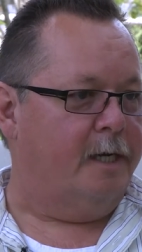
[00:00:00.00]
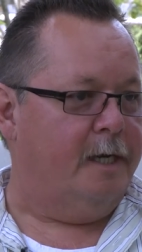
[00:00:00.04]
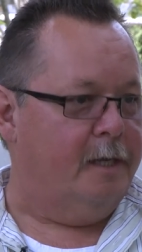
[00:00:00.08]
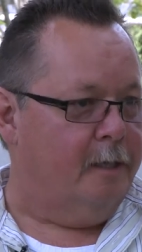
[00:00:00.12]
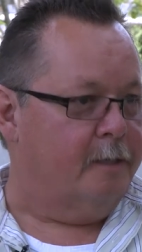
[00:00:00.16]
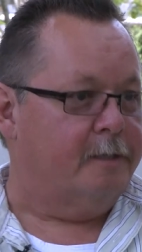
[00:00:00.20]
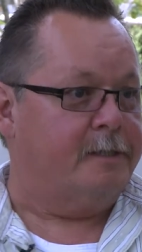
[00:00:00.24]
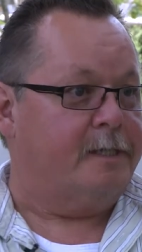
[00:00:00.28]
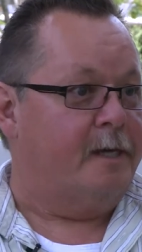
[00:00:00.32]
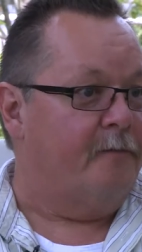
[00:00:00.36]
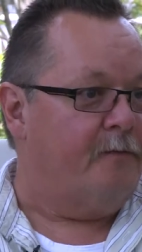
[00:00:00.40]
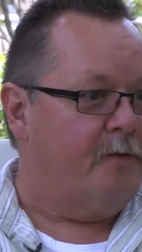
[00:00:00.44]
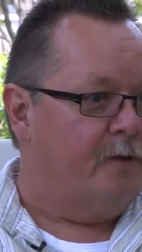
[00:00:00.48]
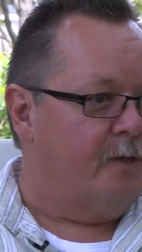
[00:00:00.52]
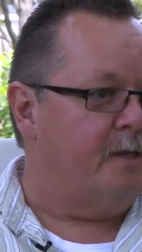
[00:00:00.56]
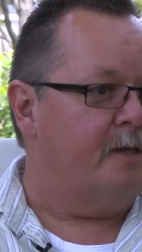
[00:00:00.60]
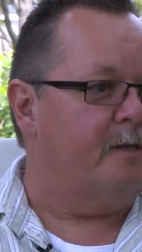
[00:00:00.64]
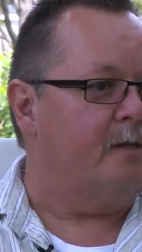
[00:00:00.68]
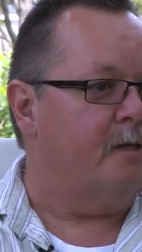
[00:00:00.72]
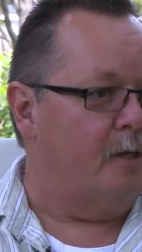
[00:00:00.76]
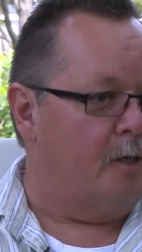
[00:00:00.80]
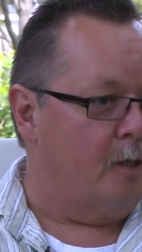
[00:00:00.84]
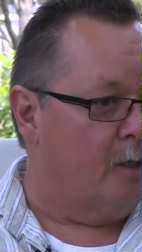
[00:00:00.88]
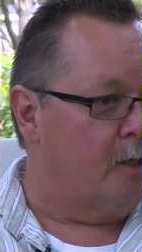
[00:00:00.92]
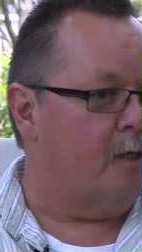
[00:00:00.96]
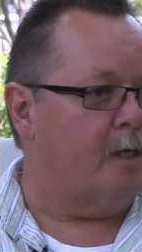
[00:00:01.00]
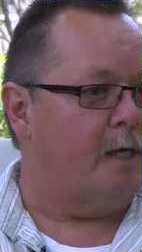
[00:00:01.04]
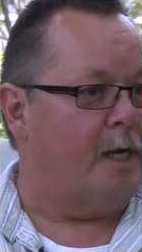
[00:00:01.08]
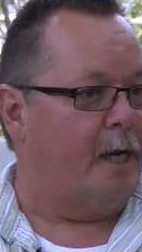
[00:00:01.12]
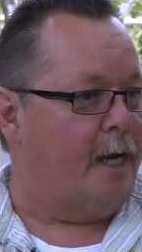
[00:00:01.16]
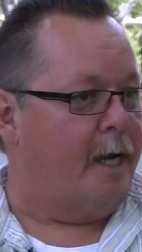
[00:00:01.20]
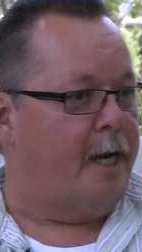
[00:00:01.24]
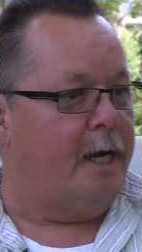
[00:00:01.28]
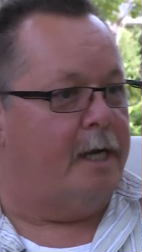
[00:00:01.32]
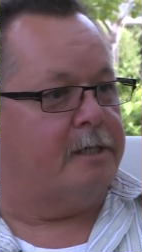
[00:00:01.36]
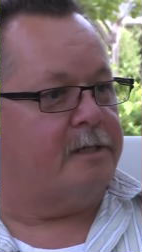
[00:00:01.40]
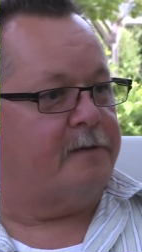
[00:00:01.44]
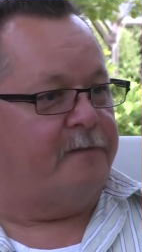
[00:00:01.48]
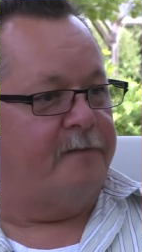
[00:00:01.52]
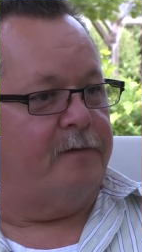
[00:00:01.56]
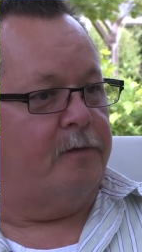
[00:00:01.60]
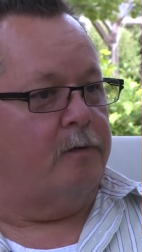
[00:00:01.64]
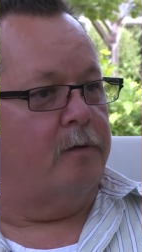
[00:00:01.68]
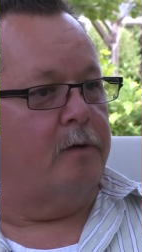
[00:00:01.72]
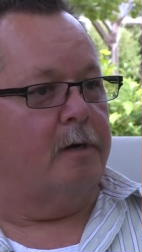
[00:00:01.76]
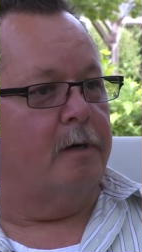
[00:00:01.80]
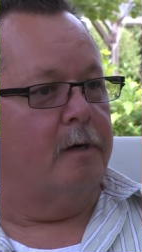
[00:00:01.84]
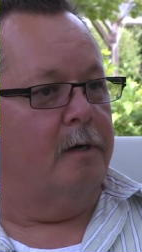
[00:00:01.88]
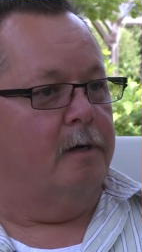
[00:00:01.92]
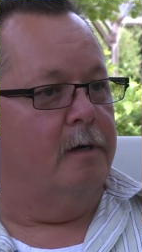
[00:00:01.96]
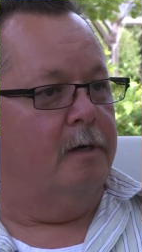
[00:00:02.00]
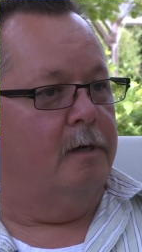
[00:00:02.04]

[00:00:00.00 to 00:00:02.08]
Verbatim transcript: "Here's everything that you're going to ask for,"